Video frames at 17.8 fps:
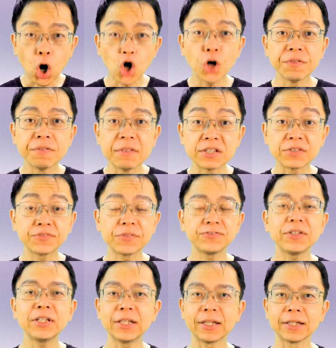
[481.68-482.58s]
on this
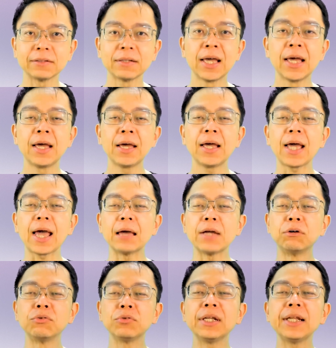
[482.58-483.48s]
feeling
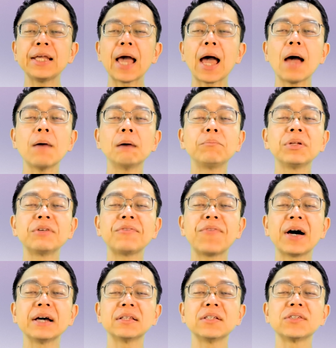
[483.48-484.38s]
and really
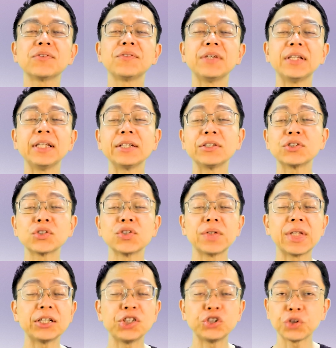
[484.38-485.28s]
amplify this feeling, so
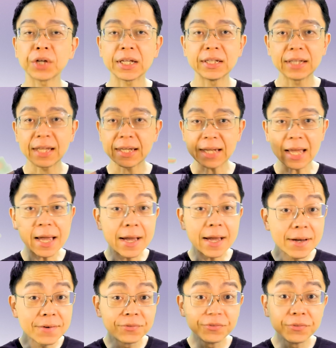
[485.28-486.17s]
that you can let
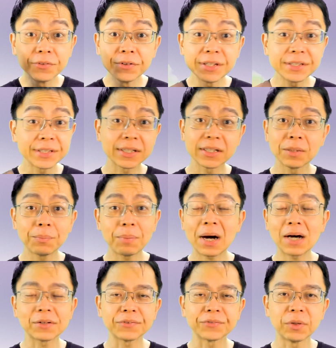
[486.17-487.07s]
every single
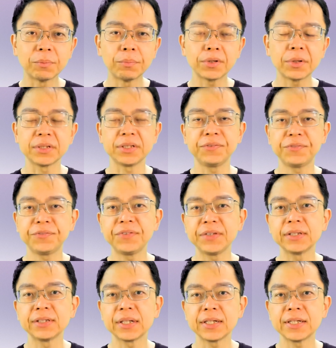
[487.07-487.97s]
part of your body
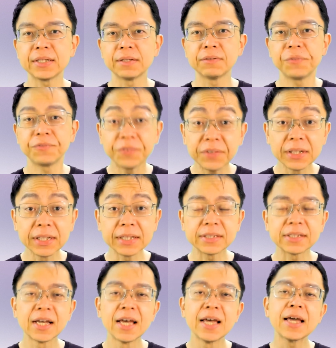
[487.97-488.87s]
feel
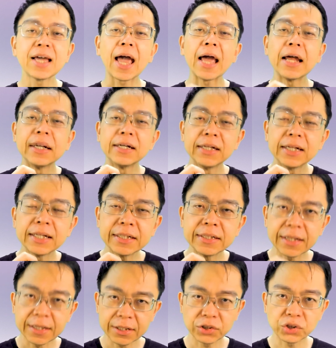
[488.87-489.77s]
it and
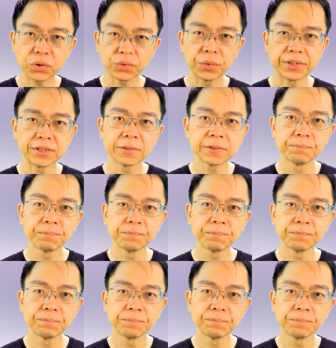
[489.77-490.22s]
lean into it.